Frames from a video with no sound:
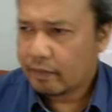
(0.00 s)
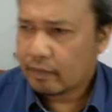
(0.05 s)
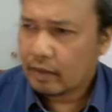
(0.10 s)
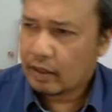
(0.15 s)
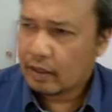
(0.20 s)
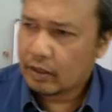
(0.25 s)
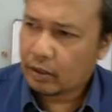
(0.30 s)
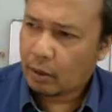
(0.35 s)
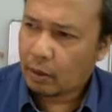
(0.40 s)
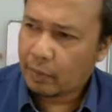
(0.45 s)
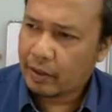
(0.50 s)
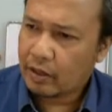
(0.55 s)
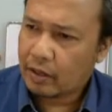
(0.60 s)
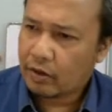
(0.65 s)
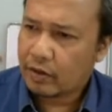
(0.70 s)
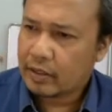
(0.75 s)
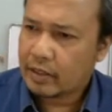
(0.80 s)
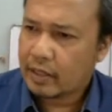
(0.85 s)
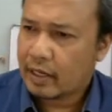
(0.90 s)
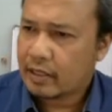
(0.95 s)
dominant
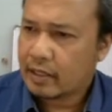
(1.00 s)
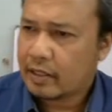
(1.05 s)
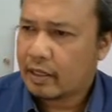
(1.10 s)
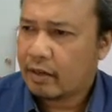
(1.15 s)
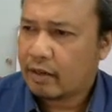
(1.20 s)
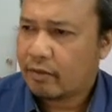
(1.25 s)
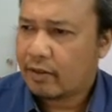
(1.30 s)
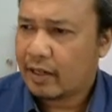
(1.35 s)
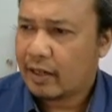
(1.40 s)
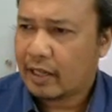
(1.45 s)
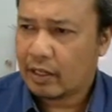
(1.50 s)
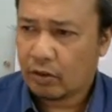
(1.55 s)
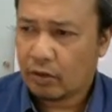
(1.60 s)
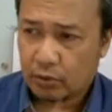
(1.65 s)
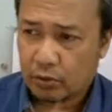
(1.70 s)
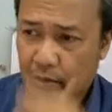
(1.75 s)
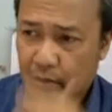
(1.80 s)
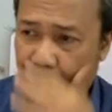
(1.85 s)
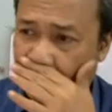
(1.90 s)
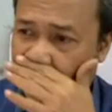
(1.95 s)
or recessive, and then
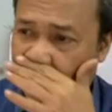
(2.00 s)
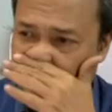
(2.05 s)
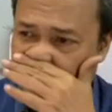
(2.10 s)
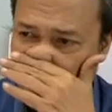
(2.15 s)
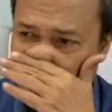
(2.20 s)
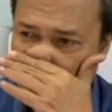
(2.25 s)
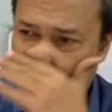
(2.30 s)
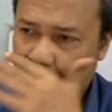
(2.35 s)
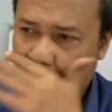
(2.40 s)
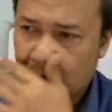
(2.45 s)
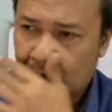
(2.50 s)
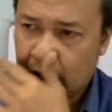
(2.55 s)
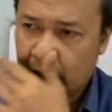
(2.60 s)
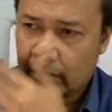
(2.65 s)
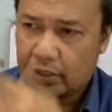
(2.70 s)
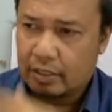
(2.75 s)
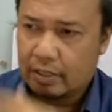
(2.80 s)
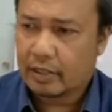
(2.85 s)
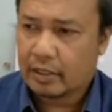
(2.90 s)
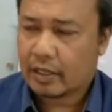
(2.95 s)
also this
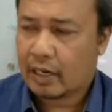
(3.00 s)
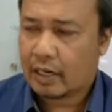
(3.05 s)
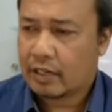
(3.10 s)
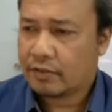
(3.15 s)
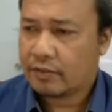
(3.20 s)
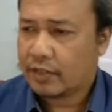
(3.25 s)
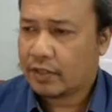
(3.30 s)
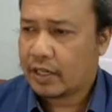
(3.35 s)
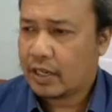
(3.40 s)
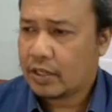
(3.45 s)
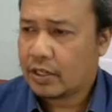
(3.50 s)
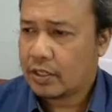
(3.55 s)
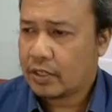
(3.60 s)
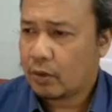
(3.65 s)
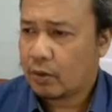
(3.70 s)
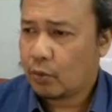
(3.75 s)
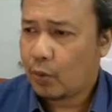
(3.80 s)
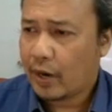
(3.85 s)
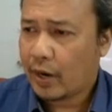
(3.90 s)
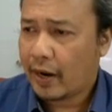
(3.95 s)
Muller's
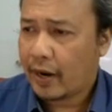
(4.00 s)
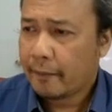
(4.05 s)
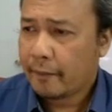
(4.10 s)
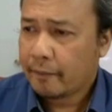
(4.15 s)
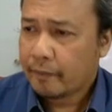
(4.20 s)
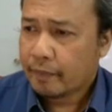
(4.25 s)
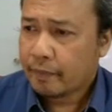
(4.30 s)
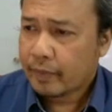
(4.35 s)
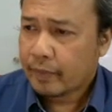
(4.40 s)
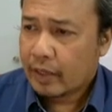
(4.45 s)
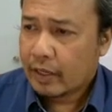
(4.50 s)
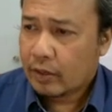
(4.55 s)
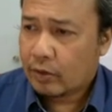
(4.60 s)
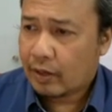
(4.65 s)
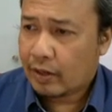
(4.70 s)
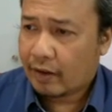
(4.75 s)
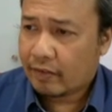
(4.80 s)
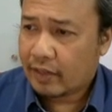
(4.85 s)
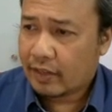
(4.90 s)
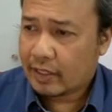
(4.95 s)
classification where
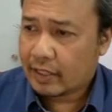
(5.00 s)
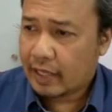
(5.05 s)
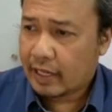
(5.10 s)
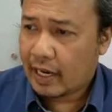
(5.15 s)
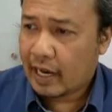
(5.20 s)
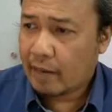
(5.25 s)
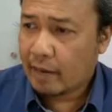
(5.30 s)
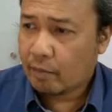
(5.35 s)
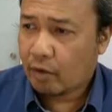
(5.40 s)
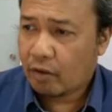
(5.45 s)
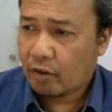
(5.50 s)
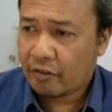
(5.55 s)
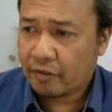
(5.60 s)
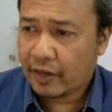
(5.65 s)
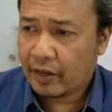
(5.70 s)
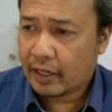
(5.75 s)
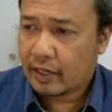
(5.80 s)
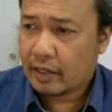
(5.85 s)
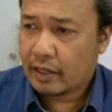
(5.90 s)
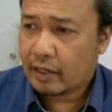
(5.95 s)
you have this
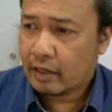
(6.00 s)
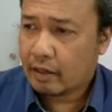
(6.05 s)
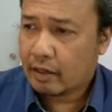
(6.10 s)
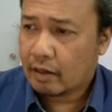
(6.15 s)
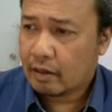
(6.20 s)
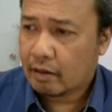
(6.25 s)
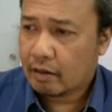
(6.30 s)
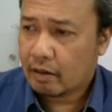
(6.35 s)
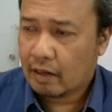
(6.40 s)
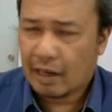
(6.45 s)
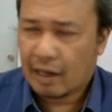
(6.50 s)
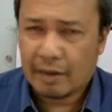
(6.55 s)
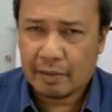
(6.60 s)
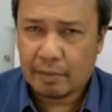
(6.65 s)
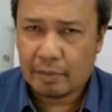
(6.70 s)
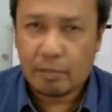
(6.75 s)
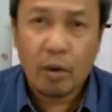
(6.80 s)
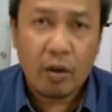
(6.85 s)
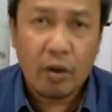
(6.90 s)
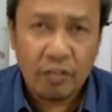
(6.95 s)
amorphic.
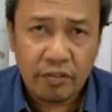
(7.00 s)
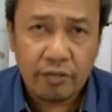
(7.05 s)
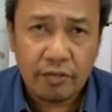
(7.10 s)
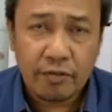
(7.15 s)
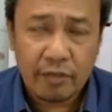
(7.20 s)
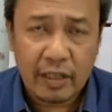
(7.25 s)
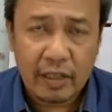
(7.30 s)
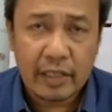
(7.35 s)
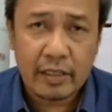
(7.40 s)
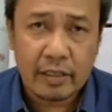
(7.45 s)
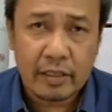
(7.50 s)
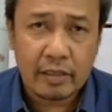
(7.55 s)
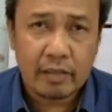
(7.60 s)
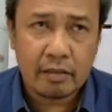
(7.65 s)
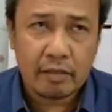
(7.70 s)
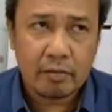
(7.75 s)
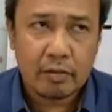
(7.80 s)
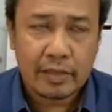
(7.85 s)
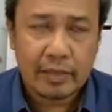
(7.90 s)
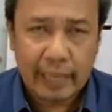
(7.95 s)
Morph
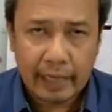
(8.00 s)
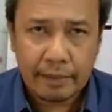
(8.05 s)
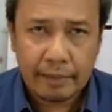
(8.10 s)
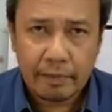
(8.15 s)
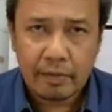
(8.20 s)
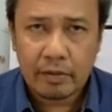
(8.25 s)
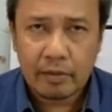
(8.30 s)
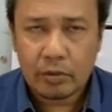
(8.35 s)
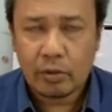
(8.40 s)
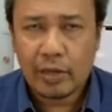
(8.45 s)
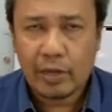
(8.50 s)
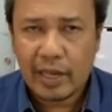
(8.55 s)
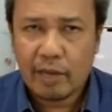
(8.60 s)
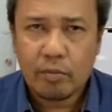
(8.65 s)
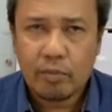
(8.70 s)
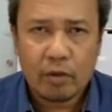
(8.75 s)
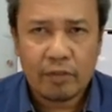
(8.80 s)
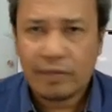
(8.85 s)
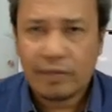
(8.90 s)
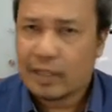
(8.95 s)
is type, so
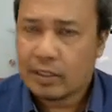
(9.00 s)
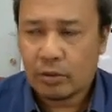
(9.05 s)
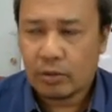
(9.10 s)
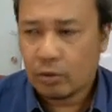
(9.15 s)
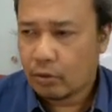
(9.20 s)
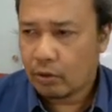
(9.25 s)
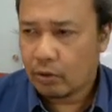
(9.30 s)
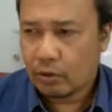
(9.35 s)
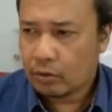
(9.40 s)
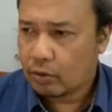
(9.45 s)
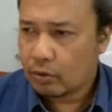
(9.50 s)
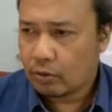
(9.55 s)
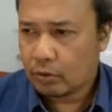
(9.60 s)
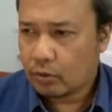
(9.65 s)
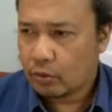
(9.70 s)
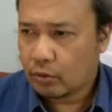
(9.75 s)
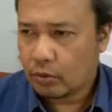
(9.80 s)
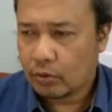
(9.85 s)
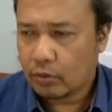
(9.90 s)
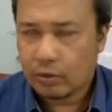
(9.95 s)
amorph, there's
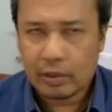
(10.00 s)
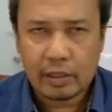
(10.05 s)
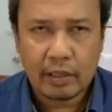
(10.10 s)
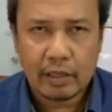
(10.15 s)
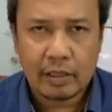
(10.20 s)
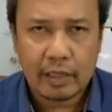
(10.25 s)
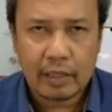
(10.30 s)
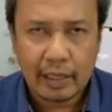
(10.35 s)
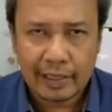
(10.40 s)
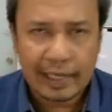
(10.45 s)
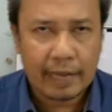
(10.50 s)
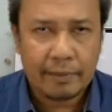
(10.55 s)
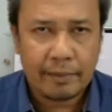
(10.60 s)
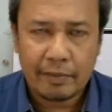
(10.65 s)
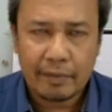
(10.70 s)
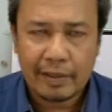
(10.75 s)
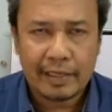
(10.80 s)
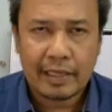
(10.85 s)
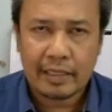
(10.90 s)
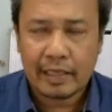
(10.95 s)
the type
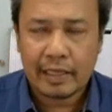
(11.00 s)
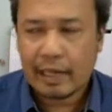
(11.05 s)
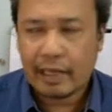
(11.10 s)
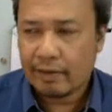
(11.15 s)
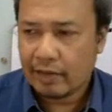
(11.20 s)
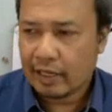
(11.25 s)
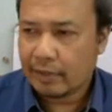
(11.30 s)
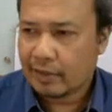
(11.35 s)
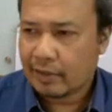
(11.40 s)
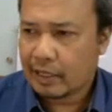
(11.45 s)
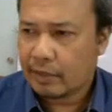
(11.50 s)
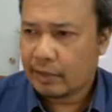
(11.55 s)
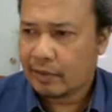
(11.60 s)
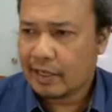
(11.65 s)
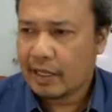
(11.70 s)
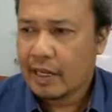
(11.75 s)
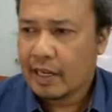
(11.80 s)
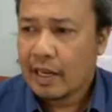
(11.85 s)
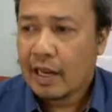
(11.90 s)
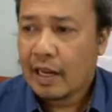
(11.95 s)
doesn't have any
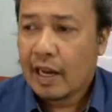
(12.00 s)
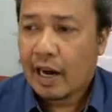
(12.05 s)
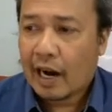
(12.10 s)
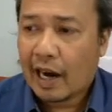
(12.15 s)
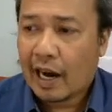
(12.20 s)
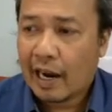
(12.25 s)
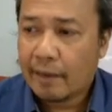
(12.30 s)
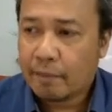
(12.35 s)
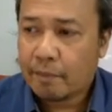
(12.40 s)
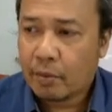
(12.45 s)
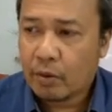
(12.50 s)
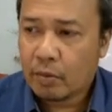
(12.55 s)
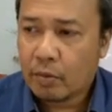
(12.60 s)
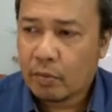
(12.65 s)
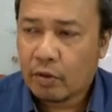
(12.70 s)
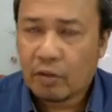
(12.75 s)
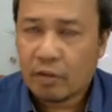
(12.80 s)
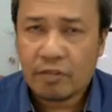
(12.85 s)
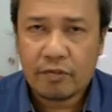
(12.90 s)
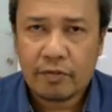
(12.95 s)
activity.
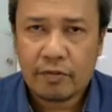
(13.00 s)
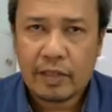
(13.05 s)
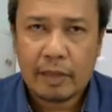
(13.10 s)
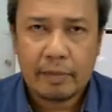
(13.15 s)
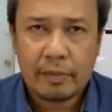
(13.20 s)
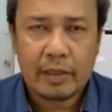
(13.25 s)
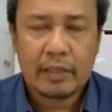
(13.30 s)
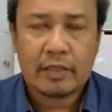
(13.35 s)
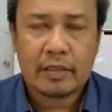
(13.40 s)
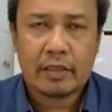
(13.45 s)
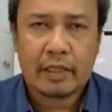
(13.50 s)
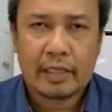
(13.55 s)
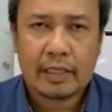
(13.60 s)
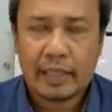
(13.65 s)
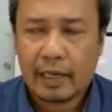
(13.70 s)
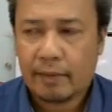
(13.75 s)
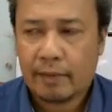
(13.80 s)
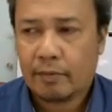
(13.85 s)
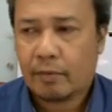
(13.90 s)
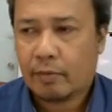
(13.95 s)
Hypomorph, that means a
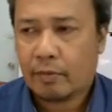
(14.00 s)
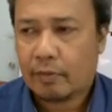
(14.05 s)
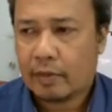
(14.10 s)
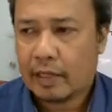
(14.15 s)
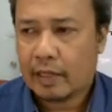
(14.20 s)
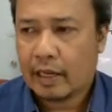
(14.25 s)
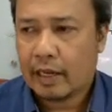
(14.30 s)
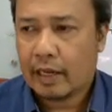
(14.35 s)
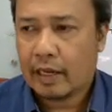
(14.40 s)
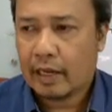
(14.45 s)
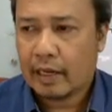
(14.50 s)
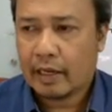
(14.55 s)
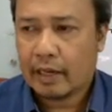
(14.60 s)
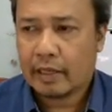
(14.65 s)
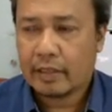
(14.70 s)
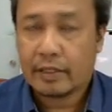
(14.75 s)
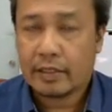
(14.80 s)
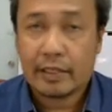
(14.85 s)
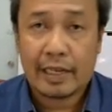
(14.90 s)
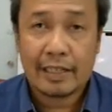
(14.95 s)
type that
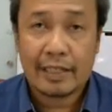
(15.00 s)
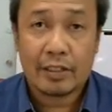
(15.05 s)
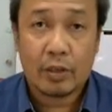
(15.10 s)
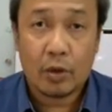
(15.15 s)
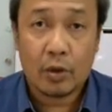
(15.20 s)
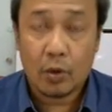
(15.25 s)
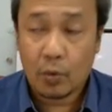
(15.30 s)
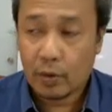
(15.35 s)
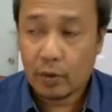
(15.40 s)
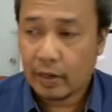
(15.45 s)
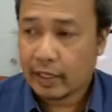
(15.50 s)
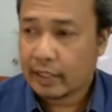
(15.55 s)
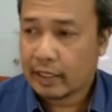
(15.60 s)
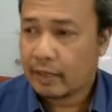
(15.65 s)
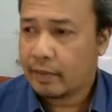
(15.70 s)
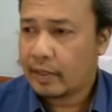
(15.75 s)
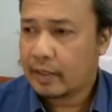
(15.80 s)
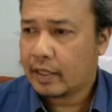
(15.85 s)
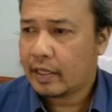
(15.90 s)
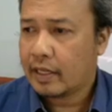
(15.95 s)
has lower
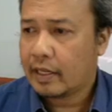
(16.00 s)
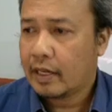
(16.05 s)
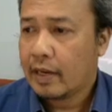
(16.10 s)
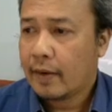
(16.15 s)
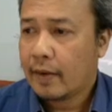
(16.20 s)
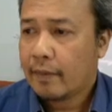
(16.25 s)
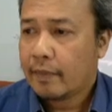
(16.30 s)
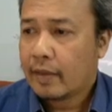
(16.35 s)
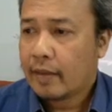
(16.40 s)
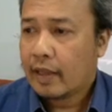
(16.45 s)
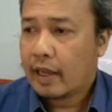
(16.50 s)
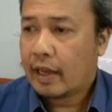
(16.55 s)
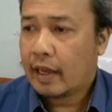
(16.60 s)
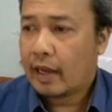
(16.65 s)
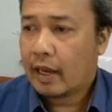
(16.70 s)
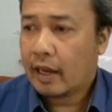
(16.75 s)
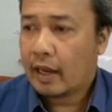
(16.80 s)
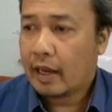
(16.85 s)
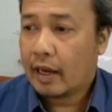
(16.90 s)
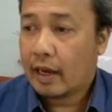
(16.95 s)
activity.
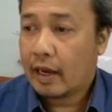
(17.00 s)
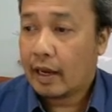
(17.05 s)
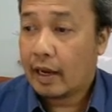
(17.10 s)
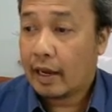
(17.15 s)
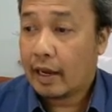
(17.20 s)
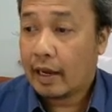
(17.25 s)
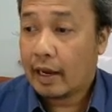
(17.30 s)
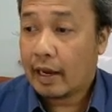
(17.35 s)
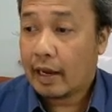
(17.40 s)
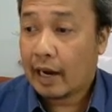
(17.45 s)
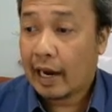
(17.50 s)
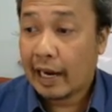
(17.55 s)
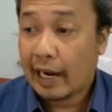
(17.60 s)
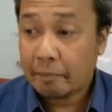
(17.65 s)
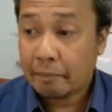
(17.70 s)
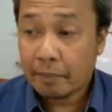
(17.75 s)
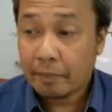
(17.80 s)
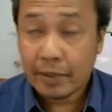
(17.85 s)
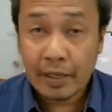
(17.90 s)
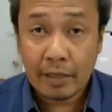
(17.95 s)

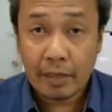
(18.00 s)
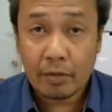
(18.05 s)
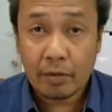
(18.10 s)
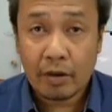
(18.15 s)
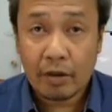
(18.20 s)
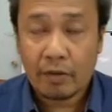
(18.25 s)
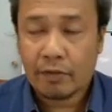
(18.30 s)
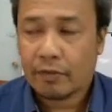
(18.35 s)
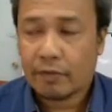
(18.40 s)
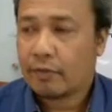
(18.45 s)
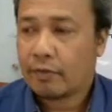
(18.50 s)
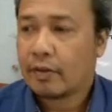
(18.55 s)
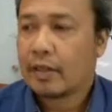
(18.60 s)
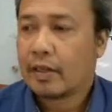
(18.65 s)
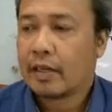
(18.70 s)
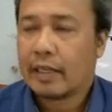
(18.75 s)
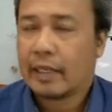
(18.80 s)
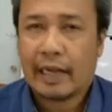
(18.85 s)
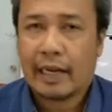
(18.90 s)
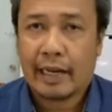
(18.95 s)
Hypermorph,
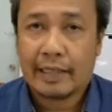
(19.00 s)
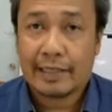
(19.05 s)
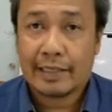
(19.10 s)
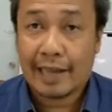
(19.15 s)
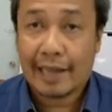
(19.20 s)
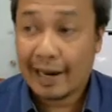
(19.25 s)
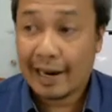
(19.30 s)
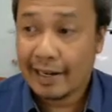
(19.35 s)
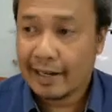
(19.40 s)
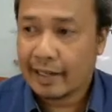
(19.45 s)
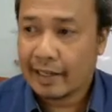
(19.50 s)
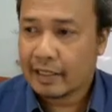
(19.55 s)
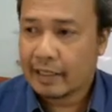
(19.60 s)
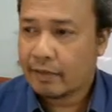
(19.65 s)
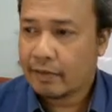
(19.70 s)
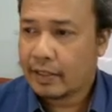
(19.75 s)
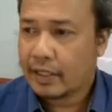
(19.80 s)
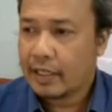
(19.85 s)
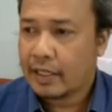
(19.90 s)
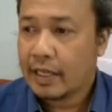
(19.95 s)
it has higher
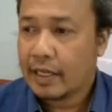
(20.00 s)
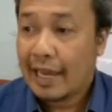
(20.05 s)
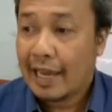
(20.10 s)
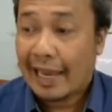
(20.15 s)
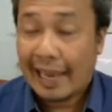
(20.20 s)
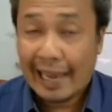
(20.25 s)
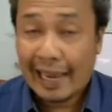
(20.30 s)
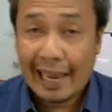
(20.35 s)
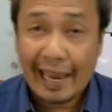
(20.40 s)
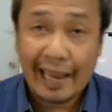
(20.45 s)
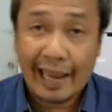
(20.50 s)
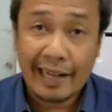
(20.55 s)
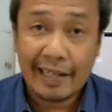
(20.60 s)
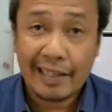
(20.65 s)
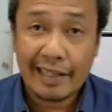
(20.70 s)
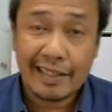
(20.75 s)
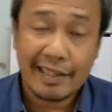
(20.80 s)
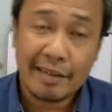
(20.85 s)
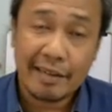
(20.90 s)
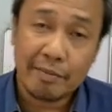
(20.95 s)
activity.
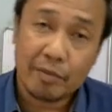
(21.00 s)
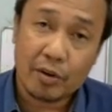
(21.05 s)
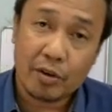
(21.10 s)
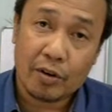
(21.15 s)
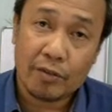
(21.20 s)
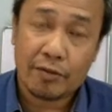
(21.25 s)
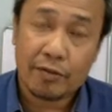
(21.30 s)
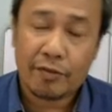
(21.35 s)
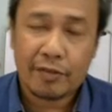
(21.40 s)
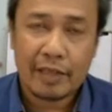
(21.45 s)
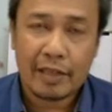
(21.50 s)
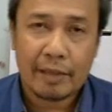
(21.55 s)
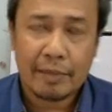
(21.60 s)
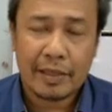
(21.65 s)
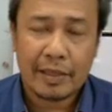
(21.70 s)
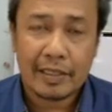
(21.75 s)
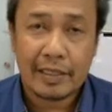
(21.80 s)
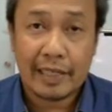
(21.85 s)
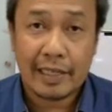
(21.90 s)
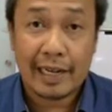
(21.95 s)
Antimorph, that
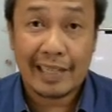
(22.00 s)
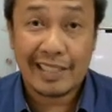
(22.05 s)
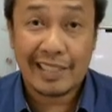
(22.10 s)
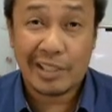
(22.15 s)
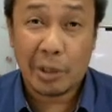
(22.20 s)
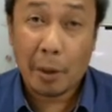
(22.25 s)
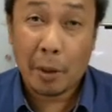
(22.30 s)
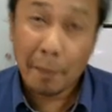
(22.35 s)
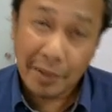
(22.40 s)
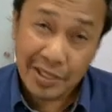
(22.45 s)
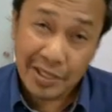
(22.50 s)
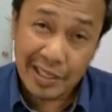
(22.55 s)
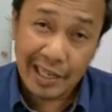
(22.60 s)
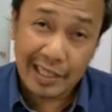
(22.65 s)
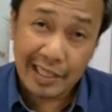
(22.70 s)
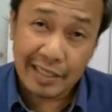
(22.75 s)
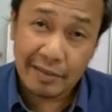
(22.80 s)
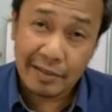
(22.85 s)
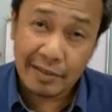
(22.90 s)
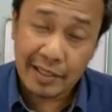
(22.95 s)
means it has an opposite
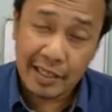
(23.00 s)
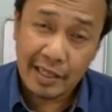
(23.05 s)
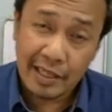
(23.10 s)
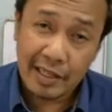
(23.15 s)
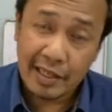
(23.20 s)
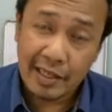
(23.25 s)
activity.